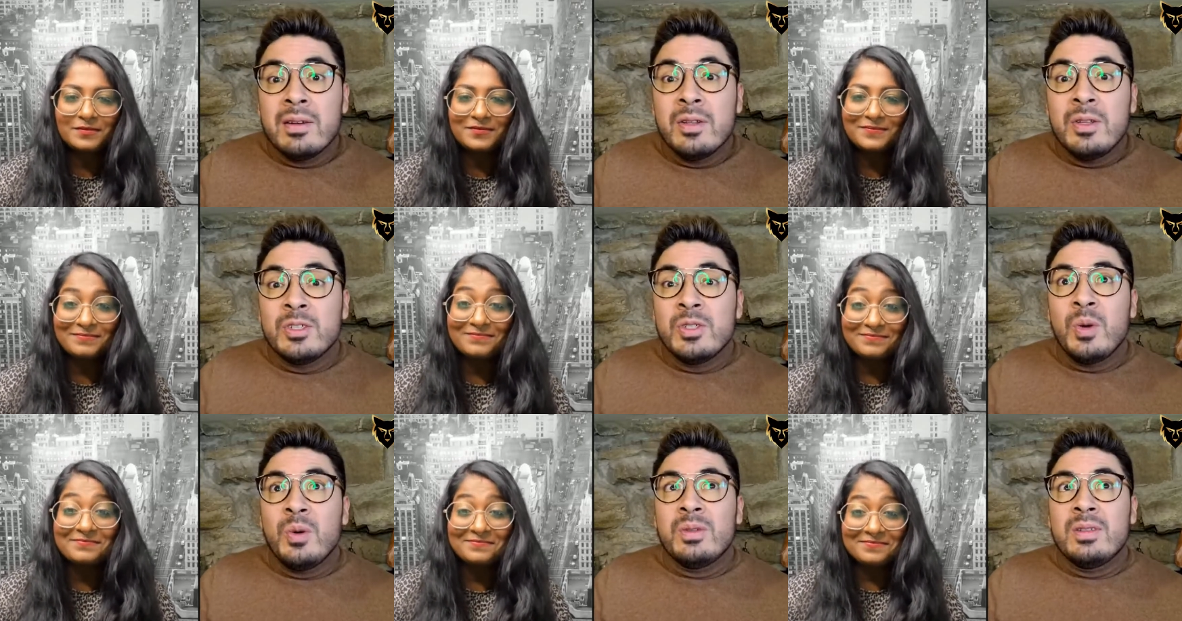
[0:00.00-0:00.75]
Speaker 1: There's
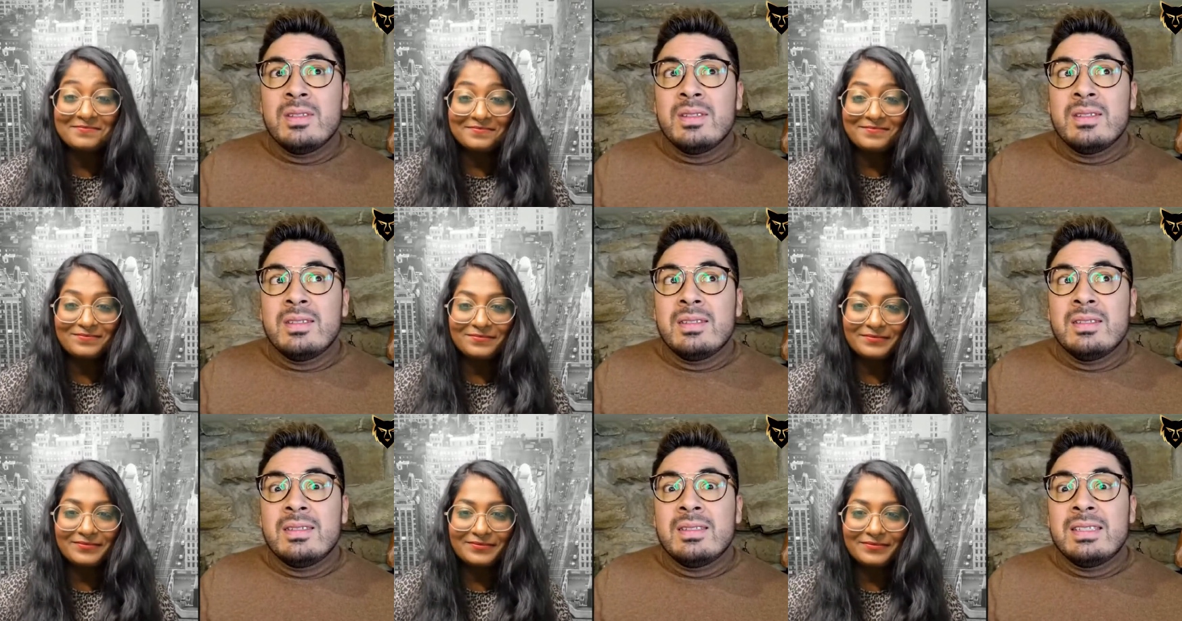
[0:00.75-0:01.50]
no
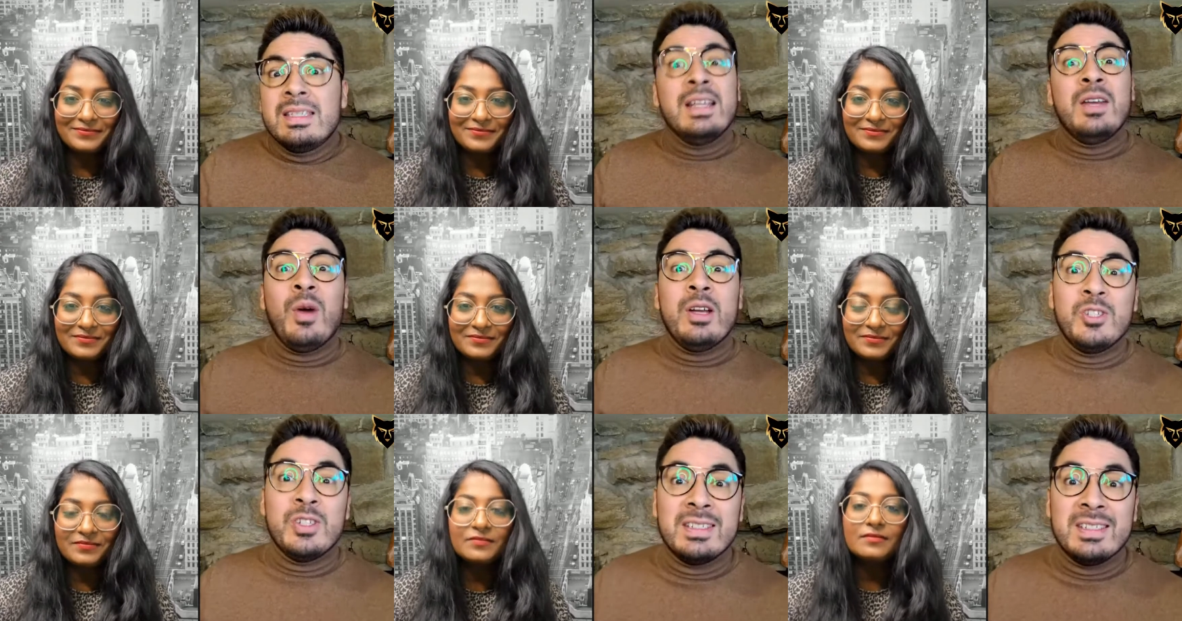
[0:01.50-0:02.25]
silly
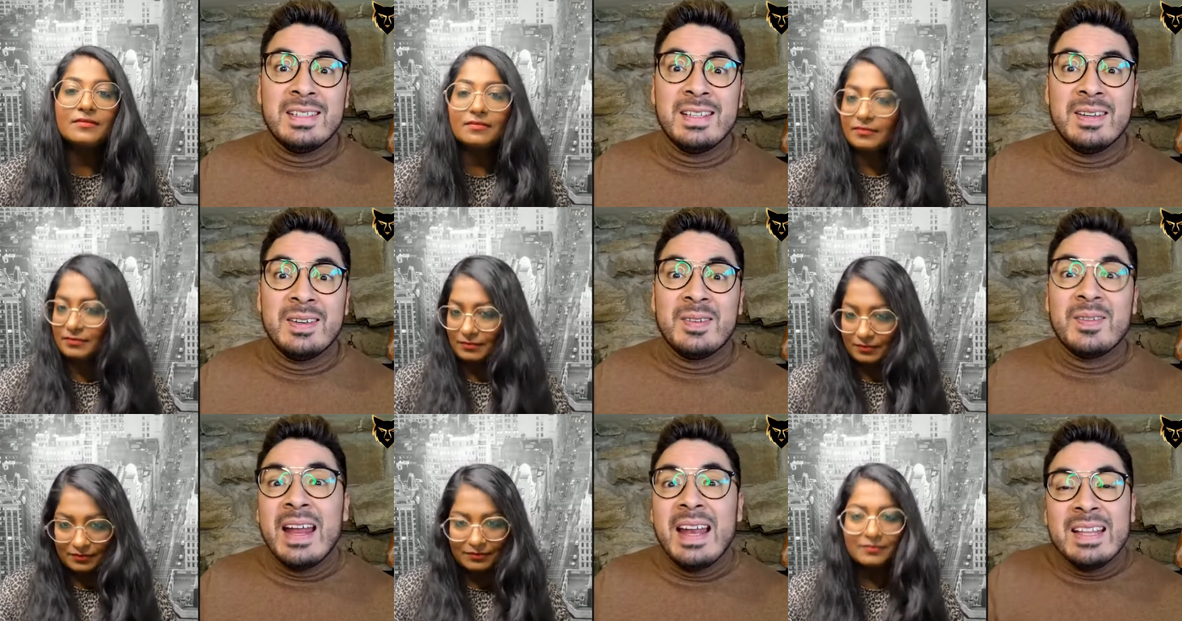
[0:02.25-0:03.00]
questions.
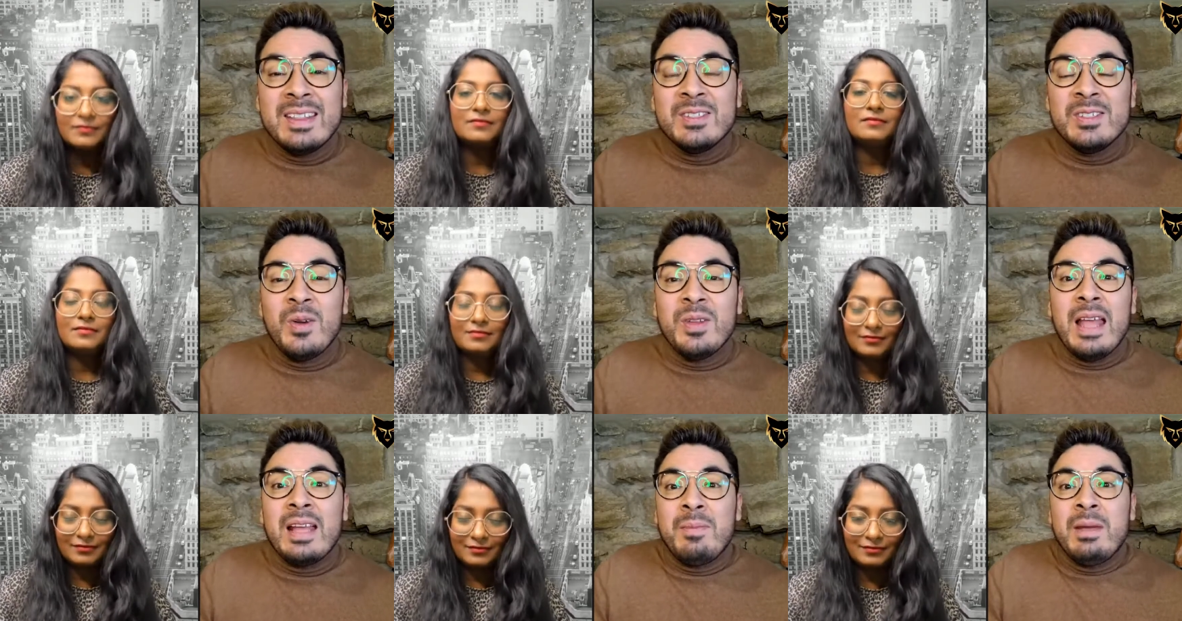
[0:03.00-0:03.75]
Right? Like there's no
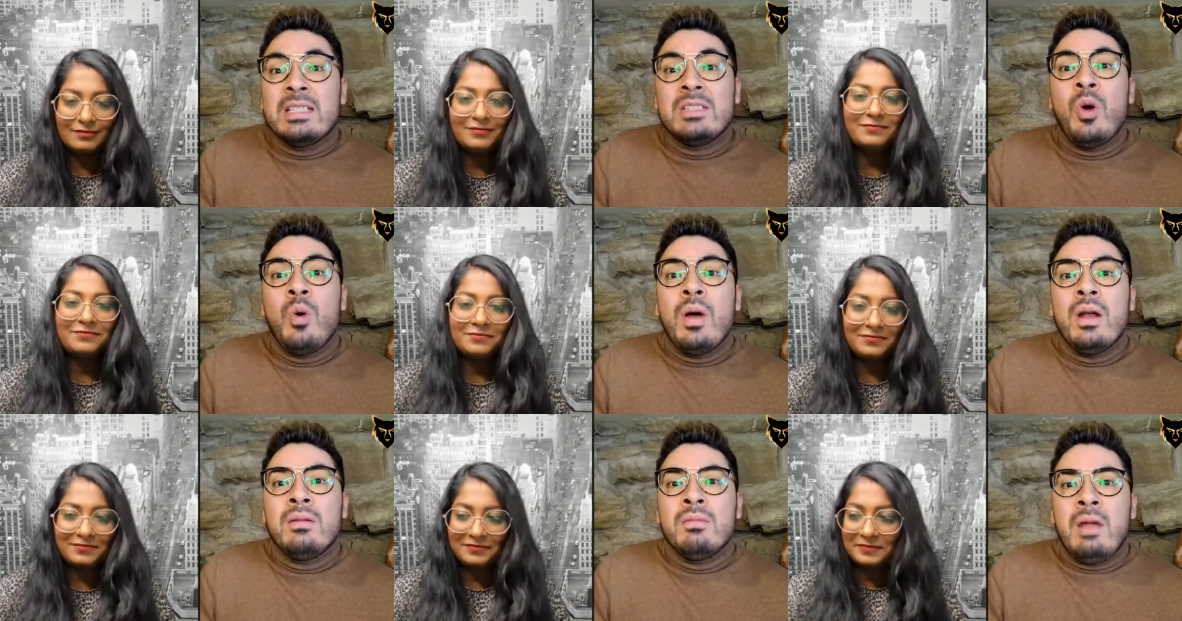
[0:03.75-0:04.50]
like because no
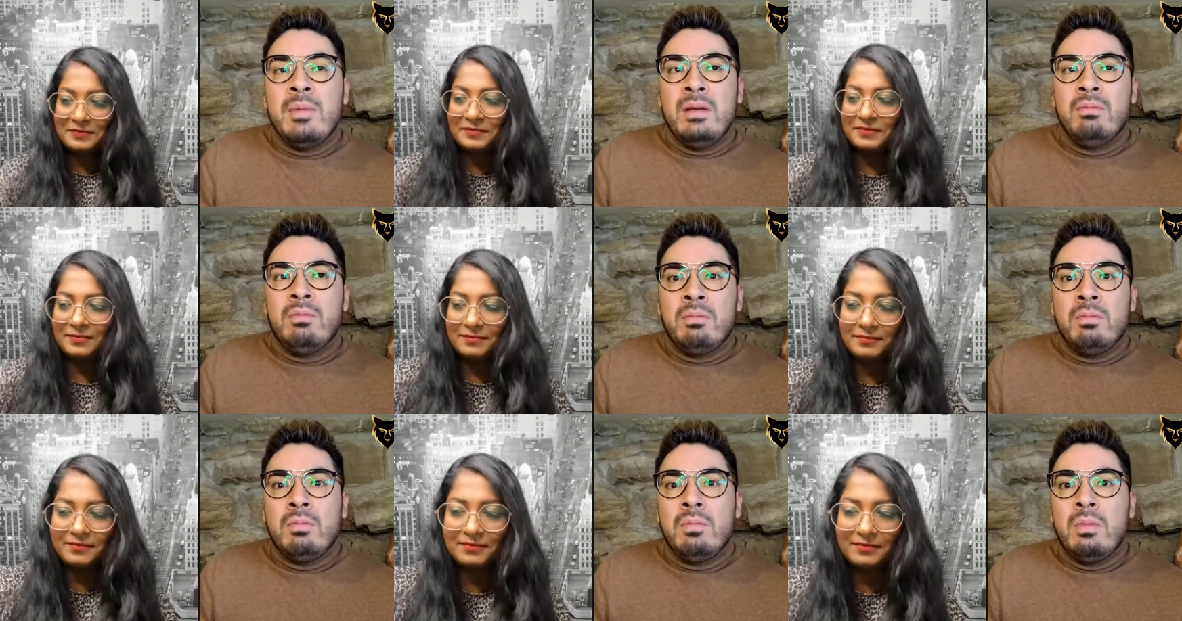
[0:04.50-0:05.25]
one I mean
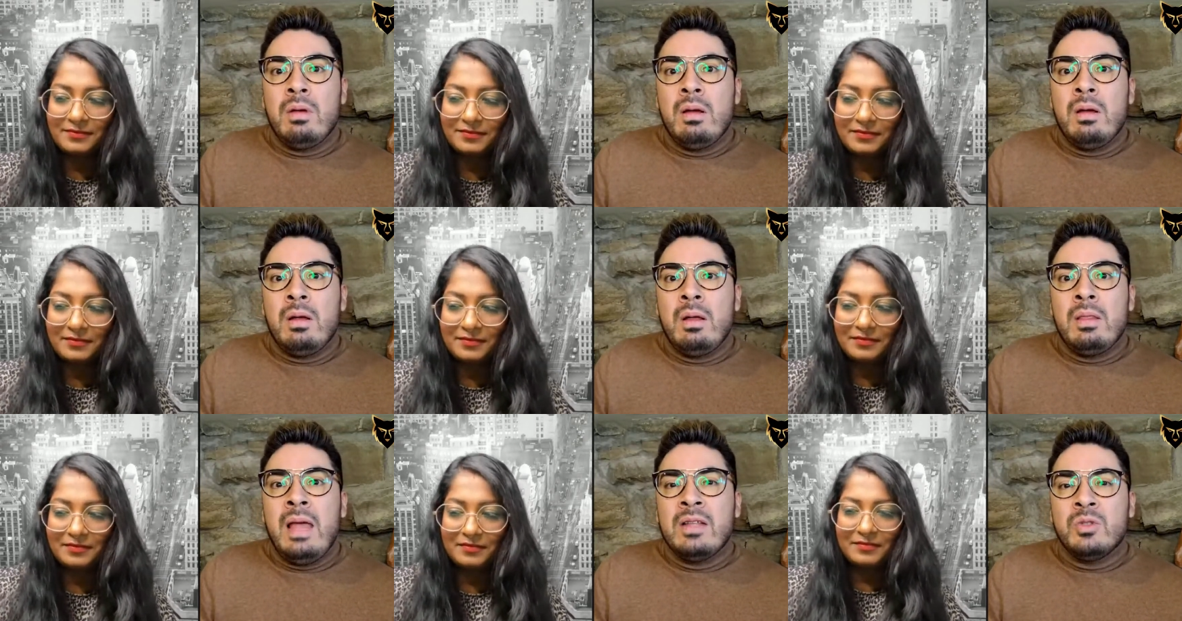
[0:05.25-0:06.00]

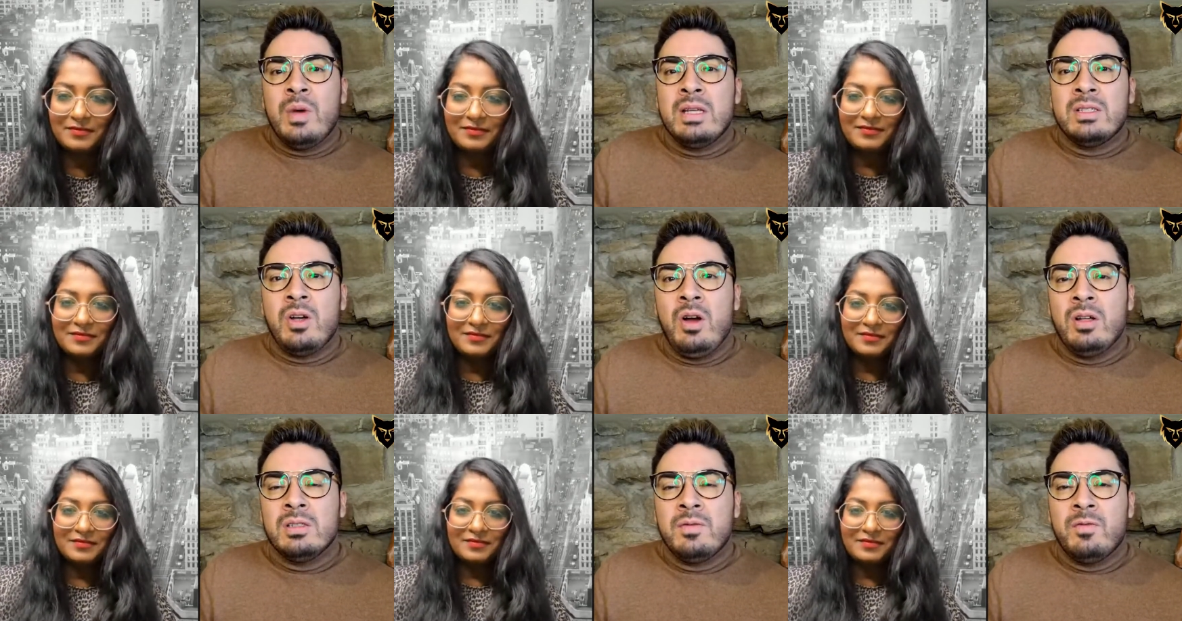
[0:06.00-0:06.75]
that's why it's
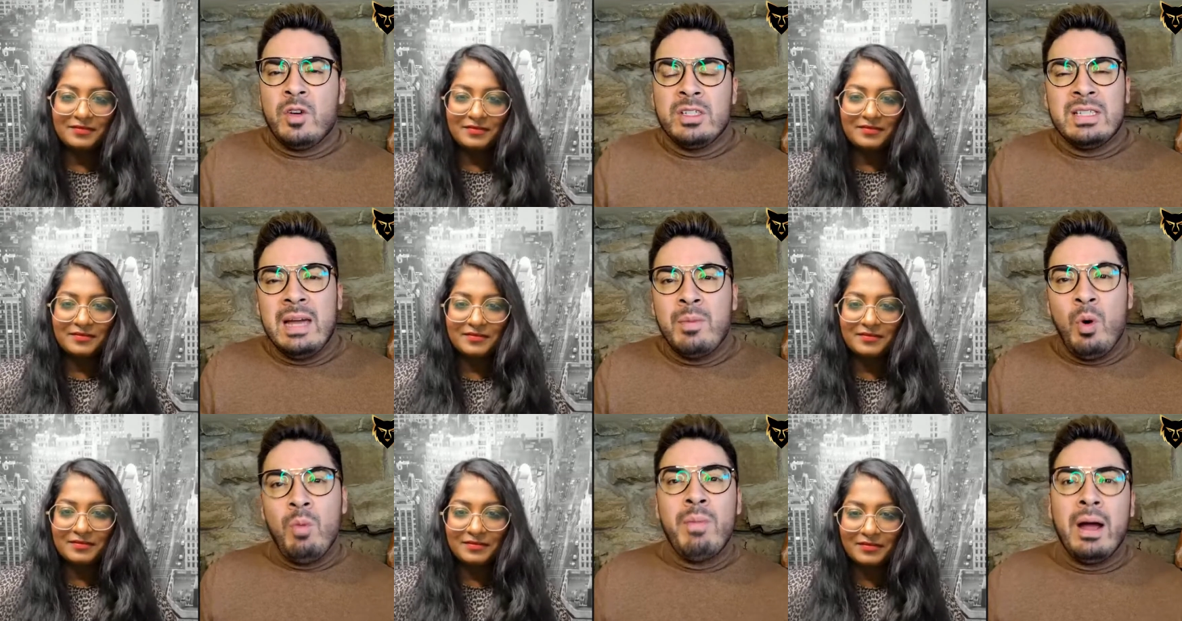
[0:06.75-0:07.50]
called first time
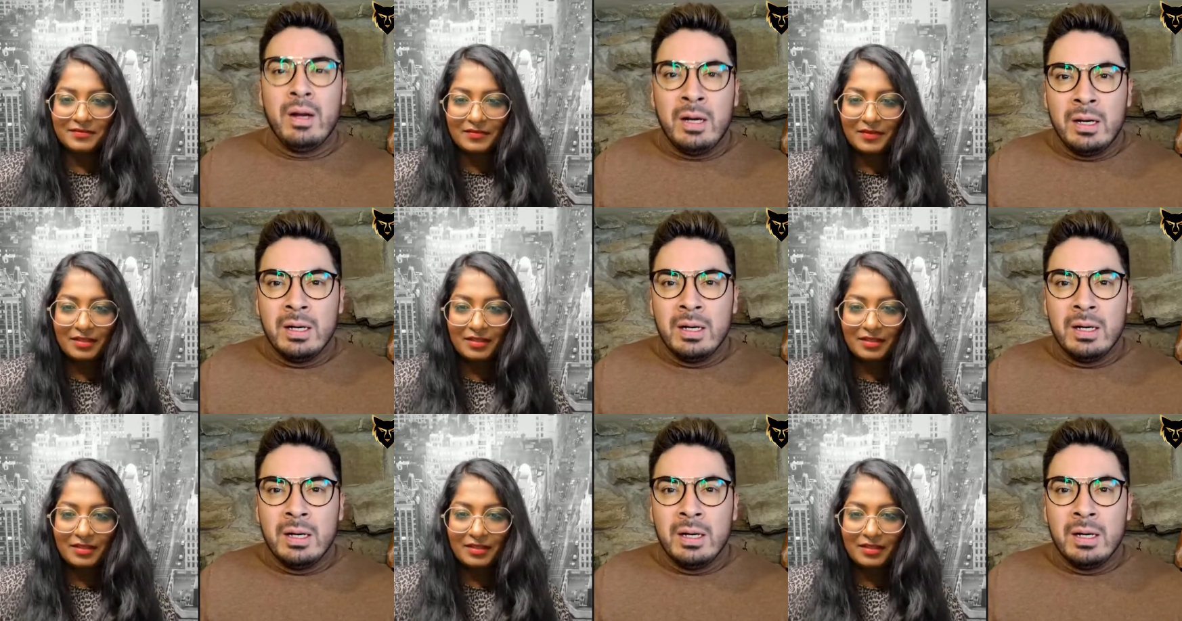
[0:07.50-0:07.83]
home buyer.